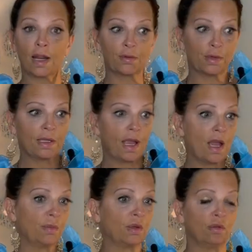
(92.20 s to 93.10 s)
kind of
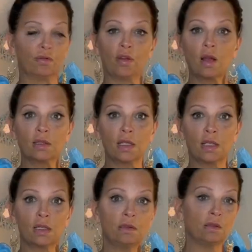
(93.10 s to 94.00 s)
recap, you've logged
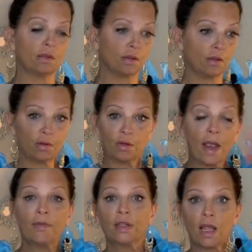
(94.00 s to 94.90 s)
in, you, you
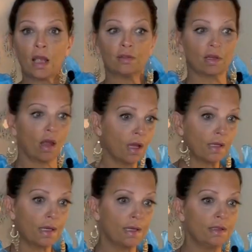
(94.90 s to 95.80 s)
have an account, you
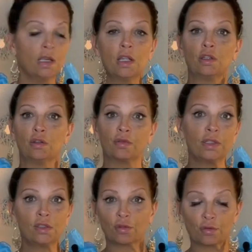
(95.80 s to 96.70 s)
log in, you've
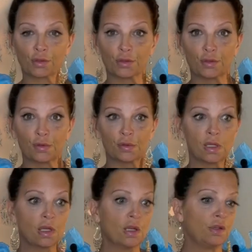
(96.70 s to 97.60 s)
linked your
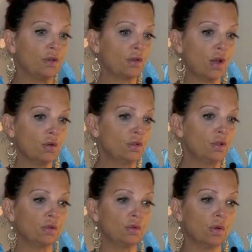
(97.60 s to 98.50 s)
cruise, you go
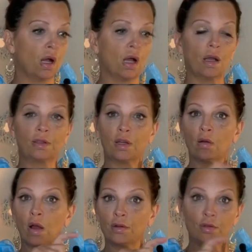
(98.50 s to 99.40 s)
to, uh, you
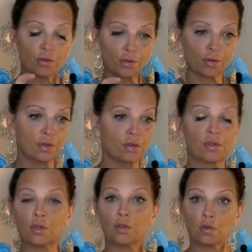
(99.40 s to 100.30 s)
know, under your
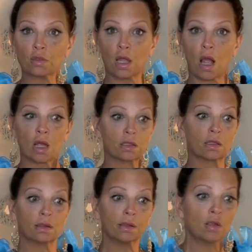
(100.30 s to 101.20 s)
cruise, your docs,
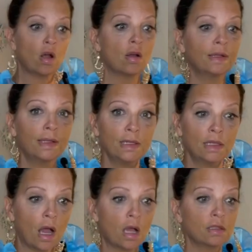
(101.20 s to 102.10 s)
click on
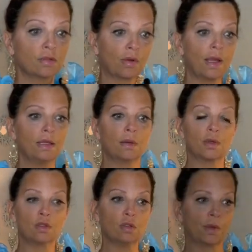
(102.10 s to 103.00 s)
e-docs, right? I'm going to do it